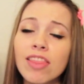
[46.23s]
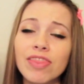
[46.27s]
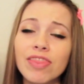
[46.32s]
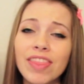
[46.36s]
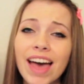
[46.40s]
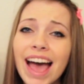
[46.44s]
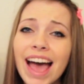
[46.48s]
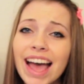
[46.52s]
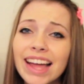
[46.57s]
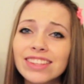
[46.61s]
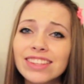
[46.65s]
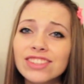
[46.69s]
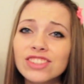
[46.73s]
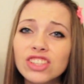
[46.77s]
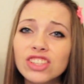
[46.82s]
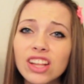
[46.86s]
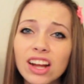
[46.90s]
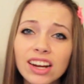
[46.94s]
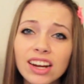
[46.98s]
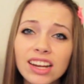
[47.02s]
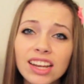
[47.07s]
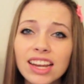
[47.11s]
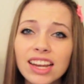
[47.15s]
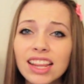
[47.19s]
that
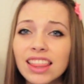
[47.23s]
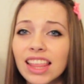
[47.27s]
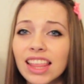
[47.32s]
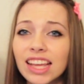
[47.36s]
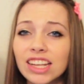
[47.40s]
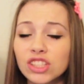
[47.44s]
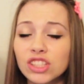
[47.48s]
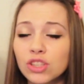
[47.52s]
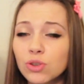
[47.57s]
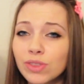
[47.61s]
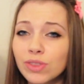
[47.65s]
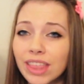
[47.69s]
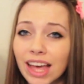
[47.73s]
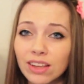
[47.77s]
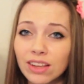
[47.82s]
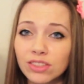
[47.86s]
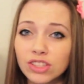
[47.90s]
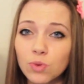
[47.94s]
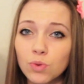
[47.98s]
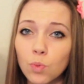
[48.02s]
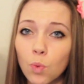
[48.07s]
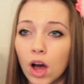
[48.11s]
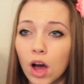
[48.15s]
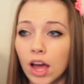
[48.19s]
started in like
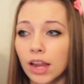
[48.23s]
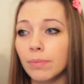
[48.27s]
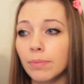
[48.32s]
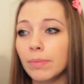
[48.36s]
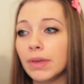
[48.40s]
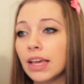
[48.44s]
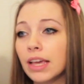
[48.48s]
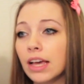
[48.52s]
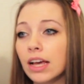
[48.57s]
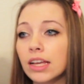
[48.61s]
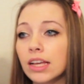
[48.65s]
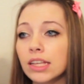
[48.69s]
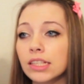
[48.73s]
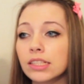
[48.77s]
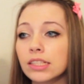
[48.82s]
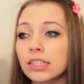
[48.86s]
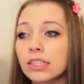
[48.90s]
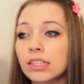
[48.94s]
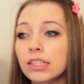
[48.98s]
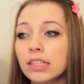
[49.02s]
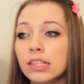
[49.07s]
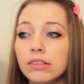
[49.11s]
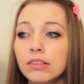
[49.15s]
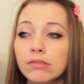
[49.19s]
2001
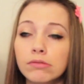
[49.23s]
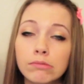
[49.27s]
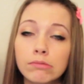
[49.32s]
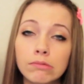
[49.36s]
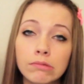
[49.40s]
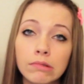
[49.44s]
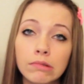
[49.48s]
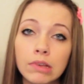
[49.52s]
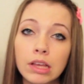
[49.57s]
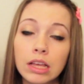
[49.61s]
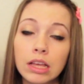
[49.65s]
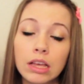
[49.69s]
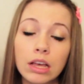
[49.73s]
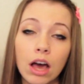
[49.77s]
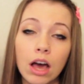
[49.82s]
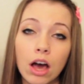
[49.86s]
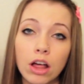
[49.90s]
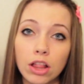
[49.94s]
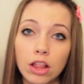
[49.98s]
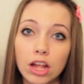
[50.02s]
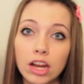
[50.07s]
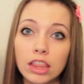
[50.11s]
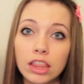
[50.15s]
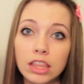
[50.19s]
because
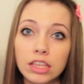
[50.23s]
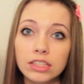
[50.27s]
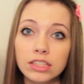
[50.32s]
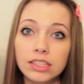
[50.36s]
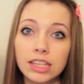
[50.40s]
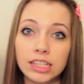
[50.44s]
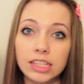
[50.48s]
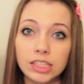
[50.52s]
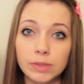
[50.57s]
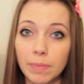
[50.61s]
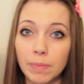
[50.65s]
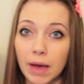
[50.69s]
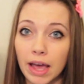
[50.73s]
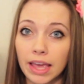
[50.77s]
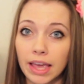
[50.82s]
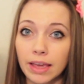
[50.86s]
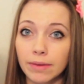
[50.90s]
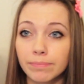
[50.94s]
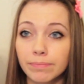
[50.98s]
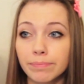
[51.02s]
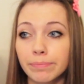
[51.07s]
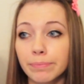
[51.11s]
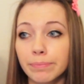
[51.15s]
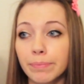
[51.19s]
a lot of these things
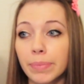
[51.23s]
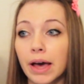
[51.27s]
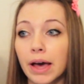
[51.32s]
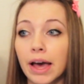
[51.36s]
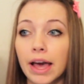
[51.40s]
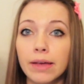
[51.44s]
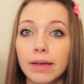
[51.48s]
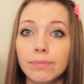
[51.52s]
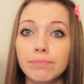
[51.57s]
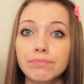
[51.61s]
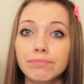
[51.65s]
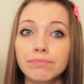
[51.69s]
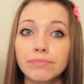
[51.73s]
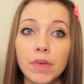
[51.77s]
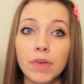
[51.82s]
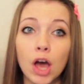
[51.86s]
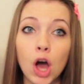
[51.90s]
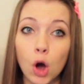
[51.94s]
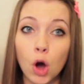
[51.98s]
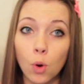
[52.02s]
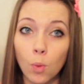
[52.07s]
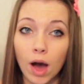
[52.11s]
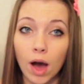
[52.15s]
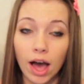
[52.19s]
might, but oh